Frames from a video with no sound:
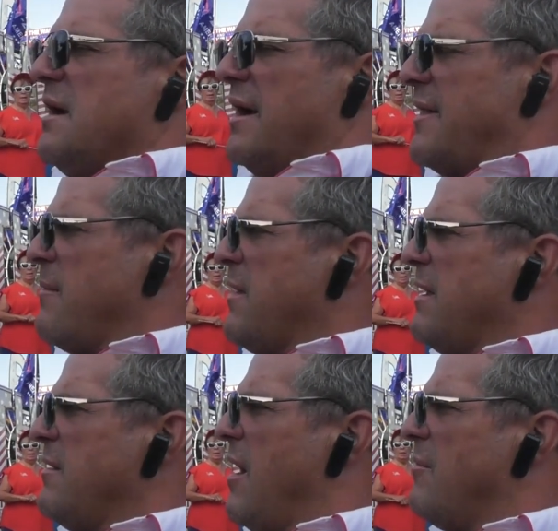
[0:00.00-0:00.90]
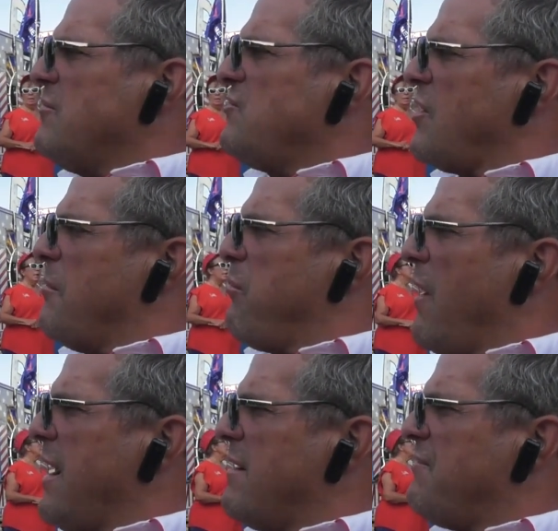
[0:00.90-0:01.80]
And then we took a
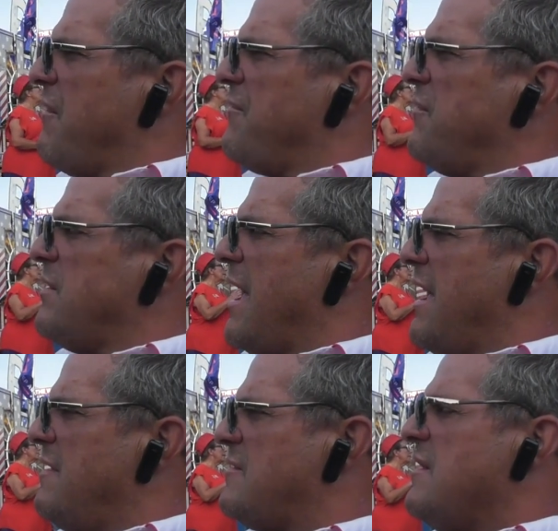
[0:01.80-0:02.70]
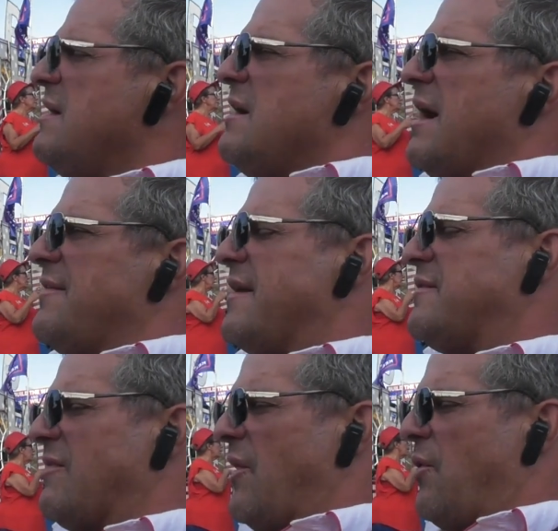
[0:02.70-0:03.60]
break for a few days and then
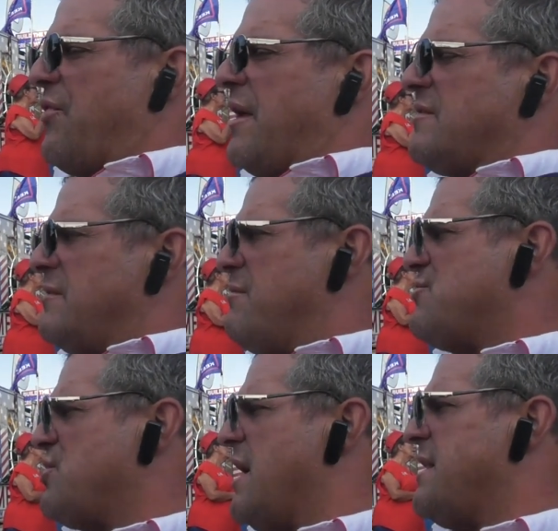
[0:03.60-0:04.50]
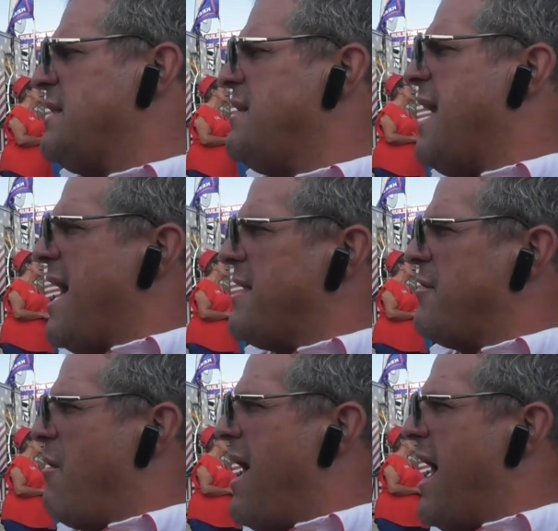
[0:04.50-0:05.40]
did little things in Michigan, Indiana,
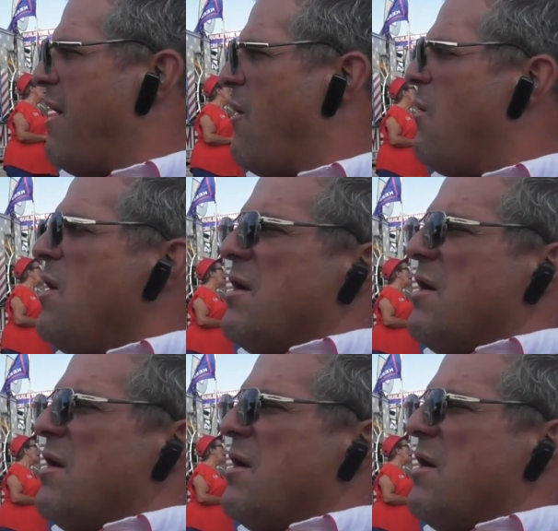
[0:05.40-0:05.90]
and Ohio